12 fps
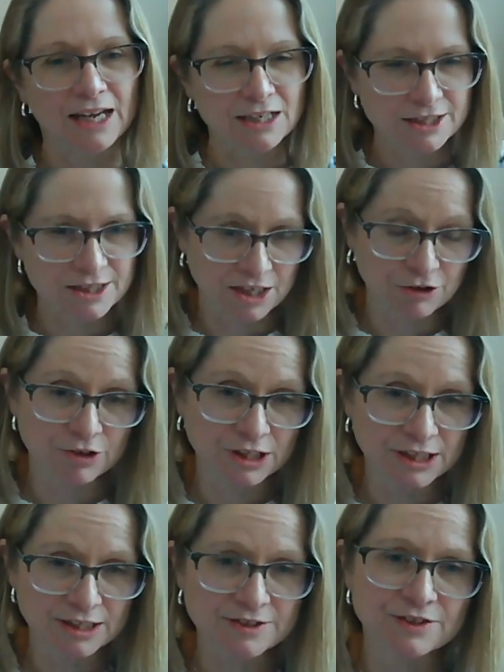
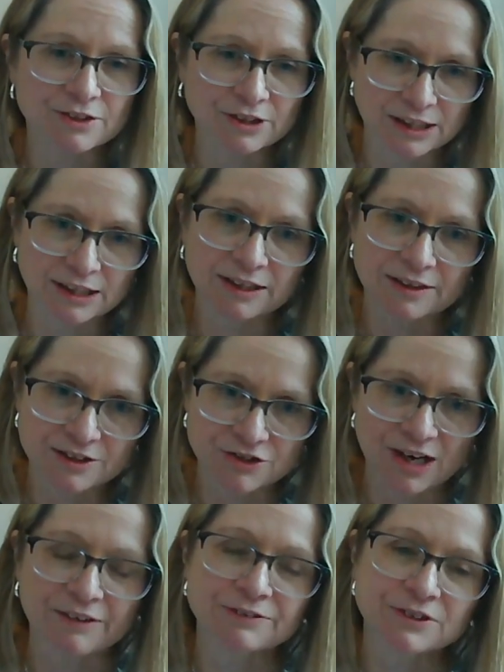asynchronous looking at the
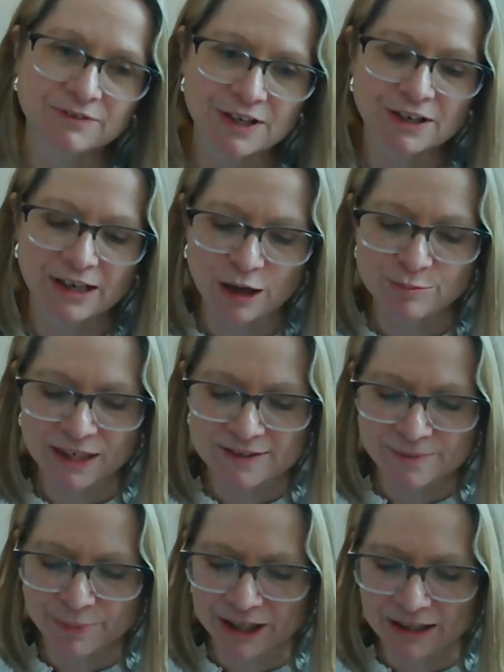draft of their
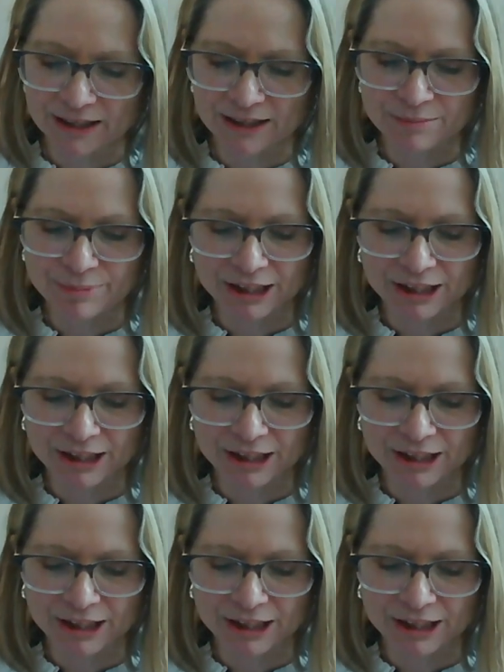MSPE,